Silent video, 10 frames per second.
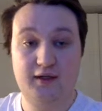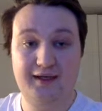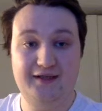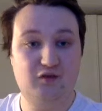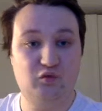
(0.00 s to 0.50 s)

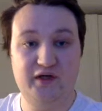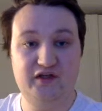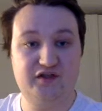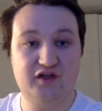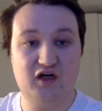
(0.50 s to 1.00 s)
It's a weird
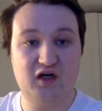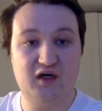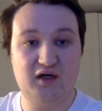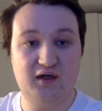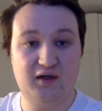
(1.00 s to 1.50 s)

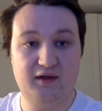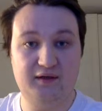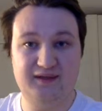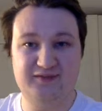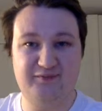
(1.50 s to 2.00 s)
cigar
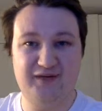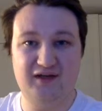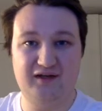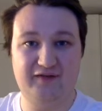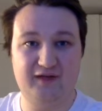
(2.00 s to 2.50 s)
that's
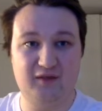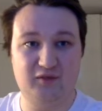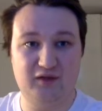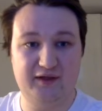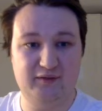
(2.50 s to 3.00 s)
barely
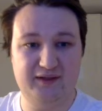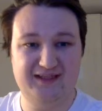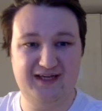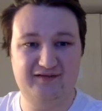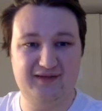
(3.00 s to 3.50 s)
available anywhere. It's
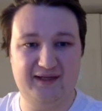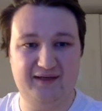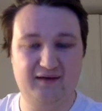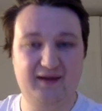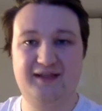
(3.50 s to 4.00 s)
kind of
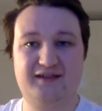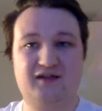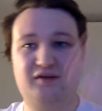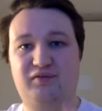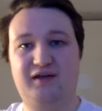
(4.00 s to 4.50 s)
like, it's
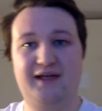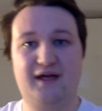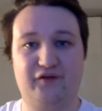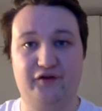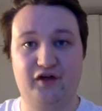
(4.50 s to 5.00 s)
completely
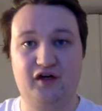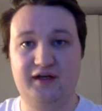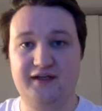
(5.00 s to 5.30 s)
out in the dark.